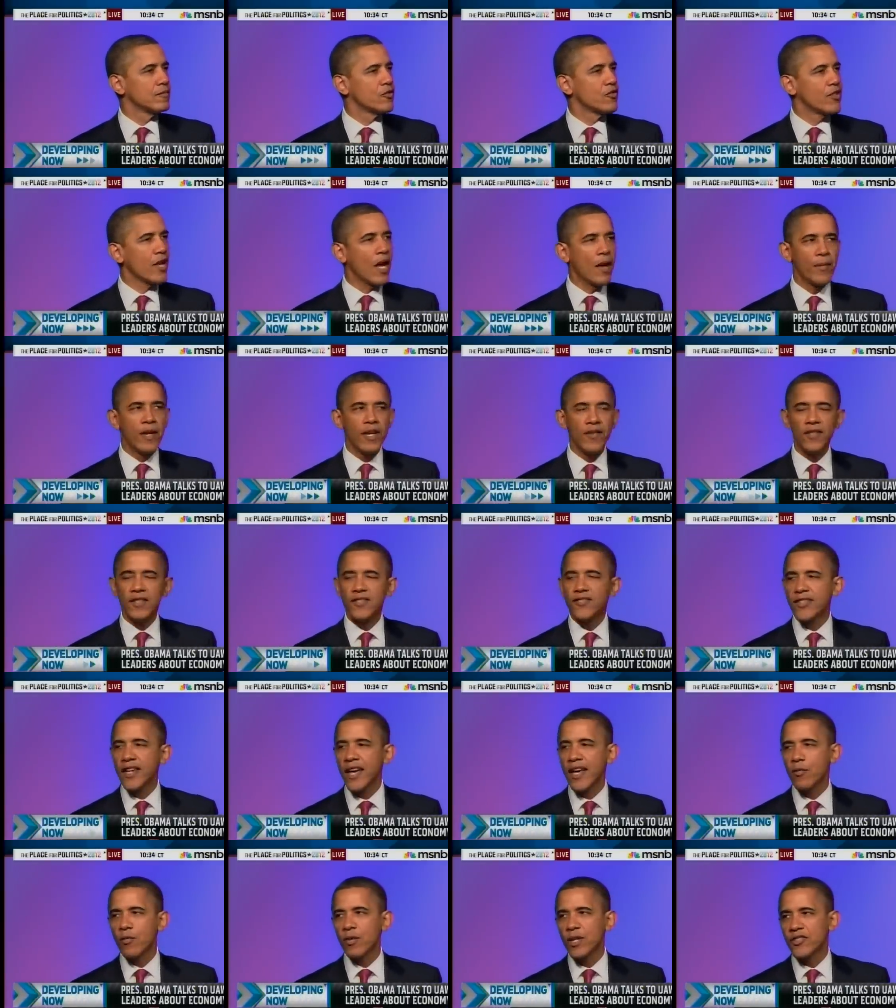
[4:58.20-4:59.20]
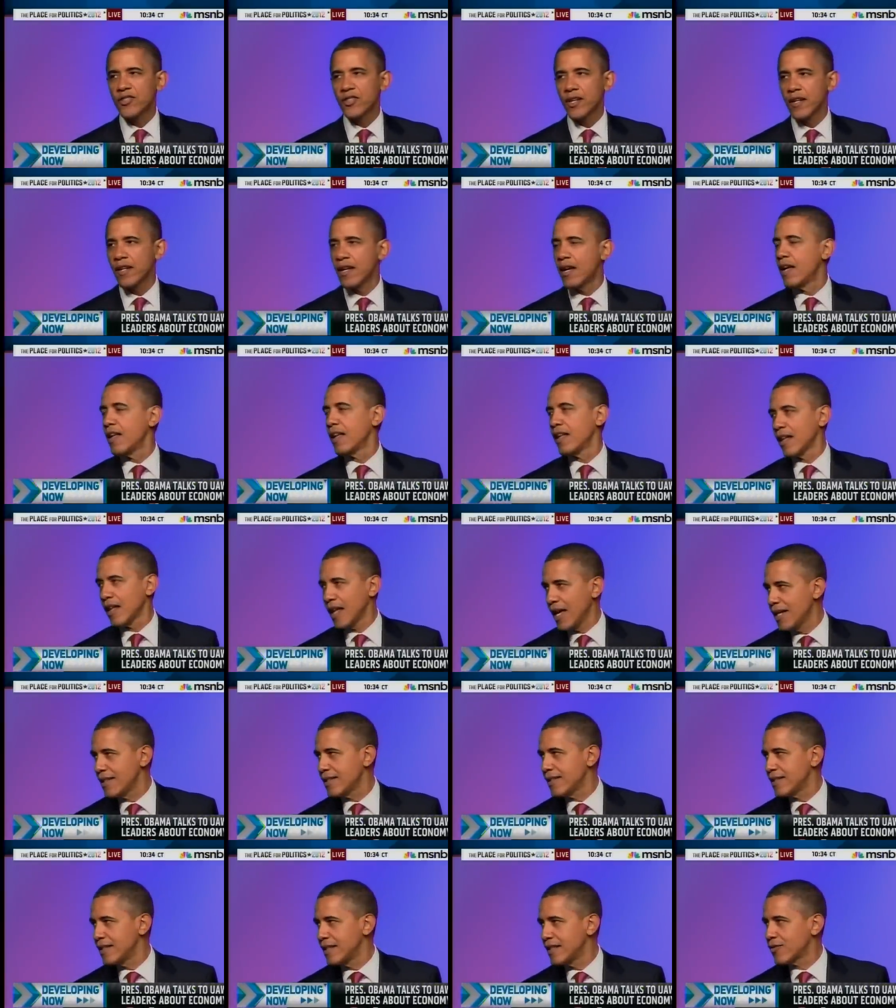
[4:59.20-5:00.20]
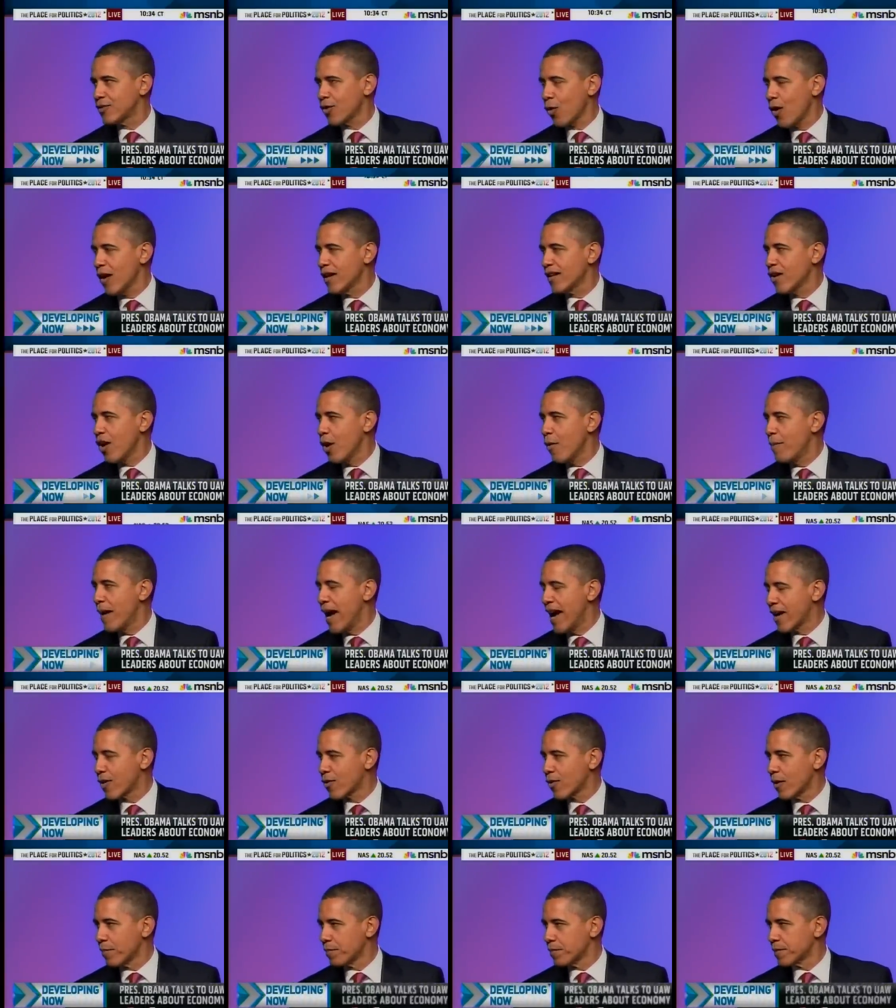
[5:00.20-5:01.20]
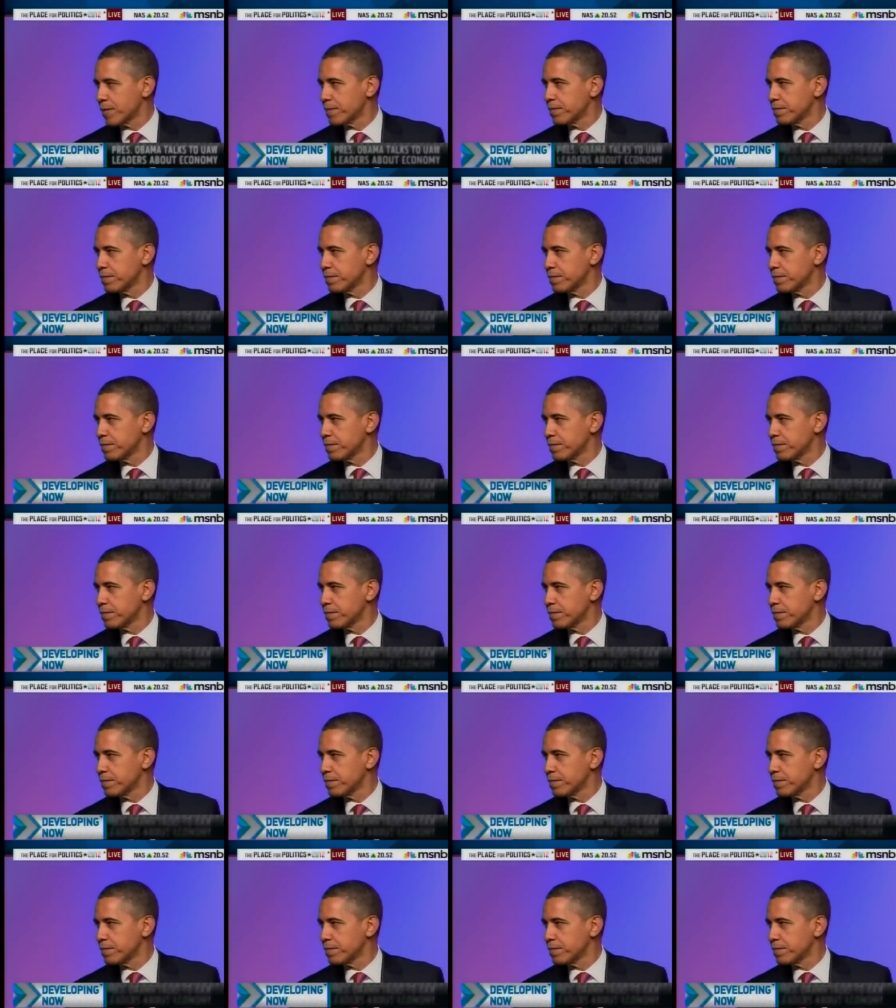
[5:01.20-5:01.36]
Some even said we should let Detroit go bankrupt.